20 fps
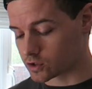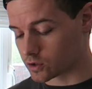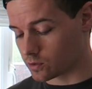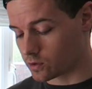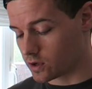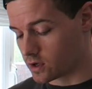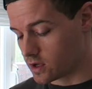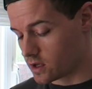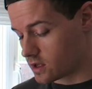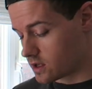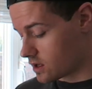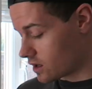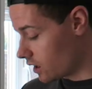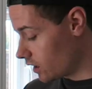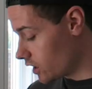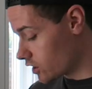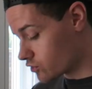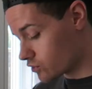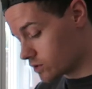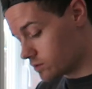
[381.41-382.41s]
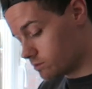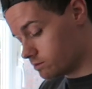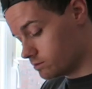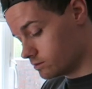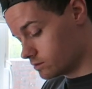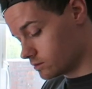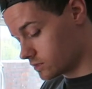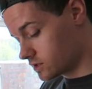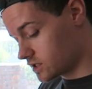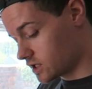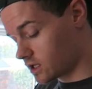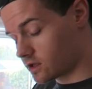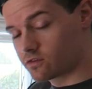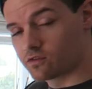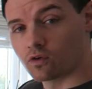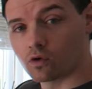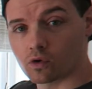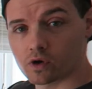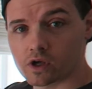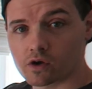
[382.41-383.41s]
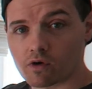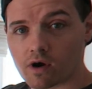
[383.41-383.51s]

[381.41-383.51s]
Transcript: So I literally take 40